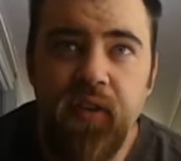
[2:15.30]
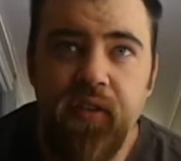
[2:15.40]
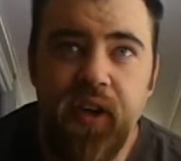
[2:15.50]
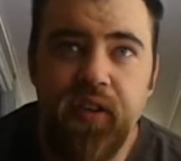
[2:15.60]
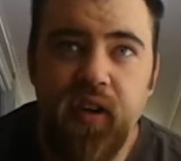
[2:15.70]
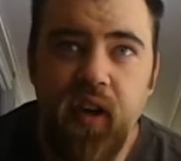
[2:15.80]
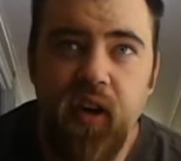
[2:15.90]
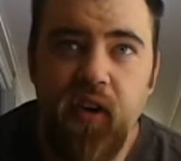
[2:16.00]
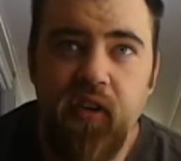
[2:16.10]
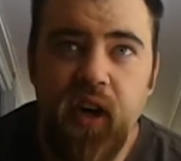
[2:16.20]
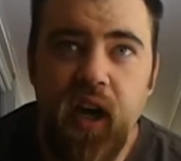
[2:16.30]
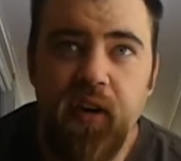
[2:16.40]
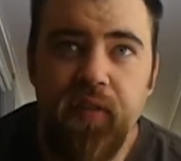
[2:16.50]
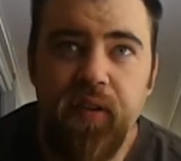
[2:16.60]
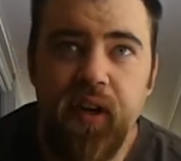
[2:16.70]
Return
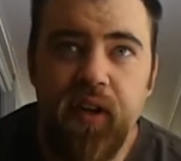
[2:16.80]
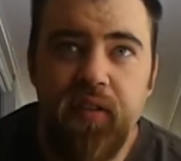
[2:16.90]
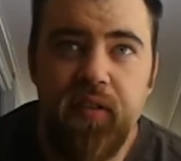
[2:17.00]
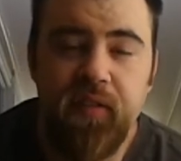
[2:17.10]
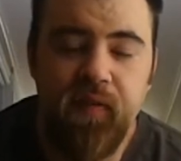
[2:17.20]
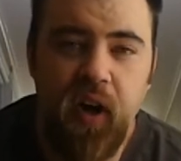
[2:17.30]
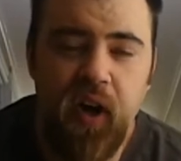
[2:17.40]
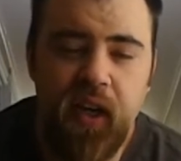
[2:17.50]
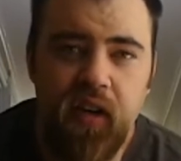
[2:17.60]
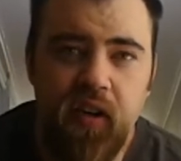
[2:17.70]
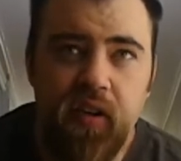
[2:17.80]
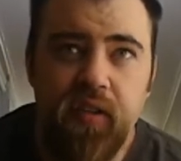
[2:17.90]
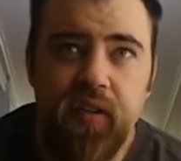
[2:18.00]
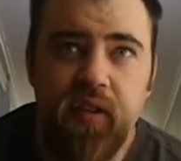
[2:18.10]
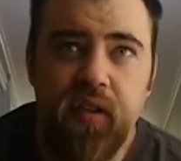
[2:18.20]
of
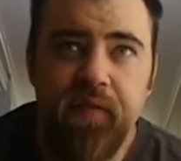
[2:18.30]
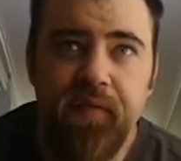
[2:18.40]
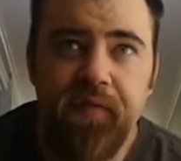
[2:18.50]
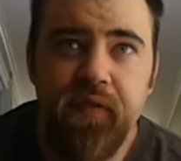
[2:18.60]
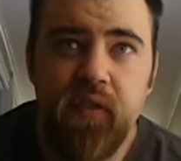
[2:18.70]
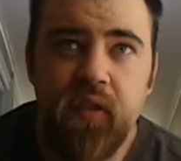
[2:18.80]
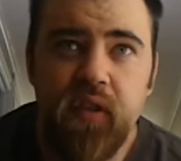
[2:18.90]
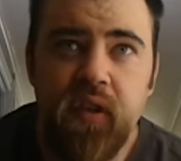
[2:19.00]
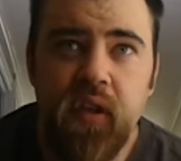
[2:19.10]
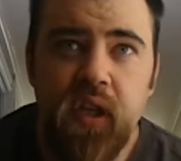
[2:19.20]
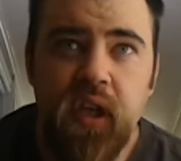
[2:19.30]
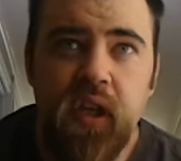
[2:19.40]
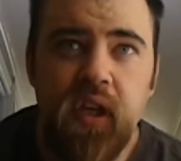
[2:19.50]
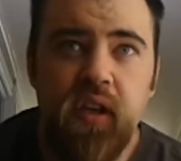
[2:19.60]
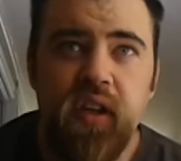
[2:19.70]
Spiders,
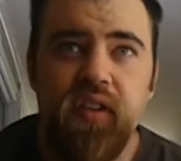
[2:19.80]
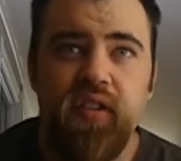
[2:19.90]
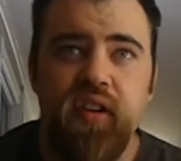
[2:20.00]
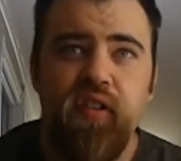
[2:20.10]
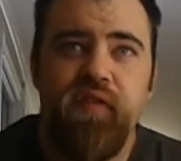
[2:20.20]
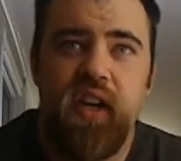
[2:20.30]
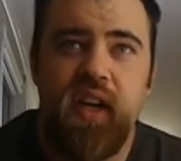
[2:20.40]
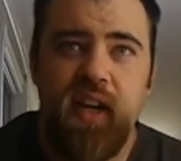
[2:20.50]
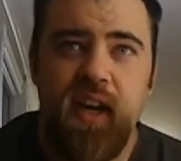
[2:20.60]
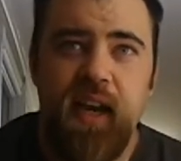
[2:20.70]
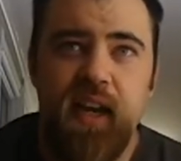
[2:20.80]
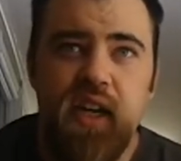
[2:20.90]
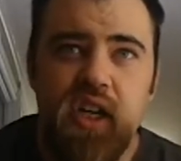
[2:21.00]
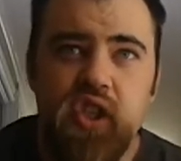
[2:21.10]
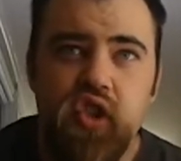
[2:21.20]
the 2 minute
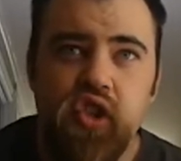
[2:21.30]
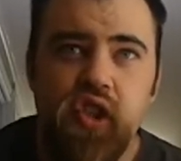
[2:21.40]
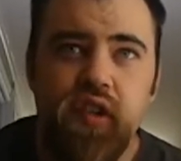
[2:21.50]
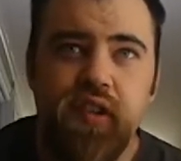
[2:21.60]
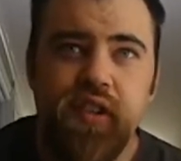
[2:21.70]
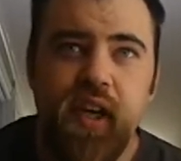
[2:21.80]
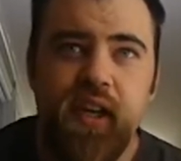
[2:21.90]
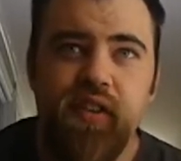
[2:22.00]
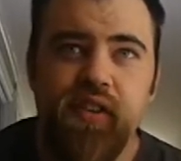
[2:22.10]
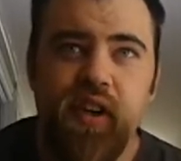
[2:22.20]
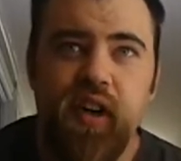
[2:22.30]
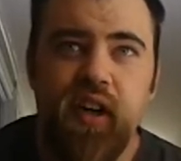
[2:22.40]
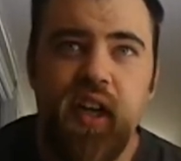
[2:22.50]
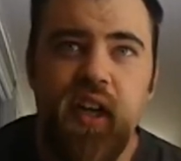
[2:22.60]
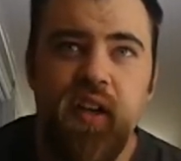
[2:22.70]
and 2 second
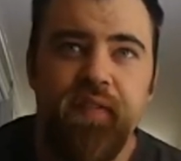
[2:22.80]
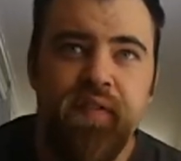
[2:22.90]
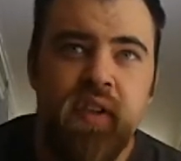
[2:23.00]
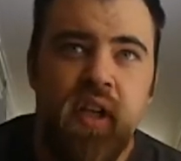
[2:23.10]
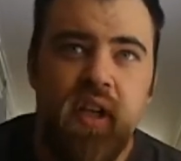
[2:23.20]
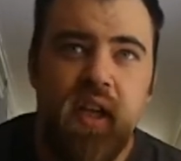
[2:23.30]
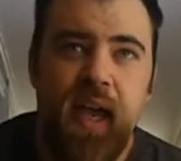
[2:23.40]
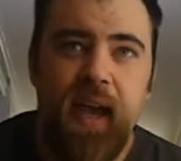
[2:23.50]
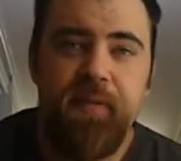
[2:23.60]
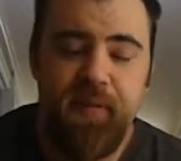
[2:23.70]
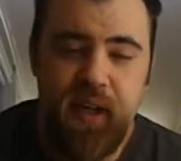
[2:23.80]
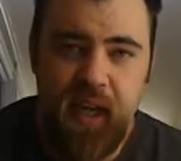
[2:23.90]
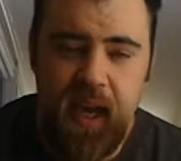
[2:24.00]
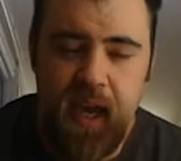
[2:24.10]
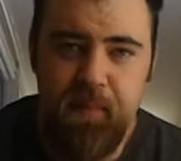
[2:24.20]
song, Laughing
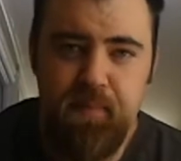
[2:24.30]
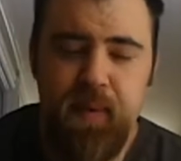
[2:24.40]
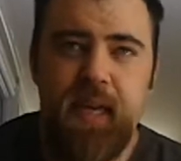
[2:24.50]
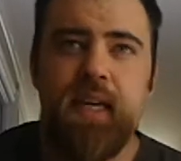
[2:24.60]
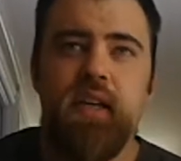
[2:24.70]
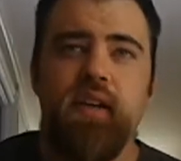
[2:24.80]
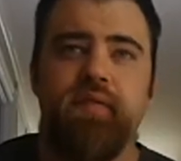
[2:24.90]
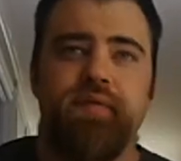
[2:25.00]
at Me,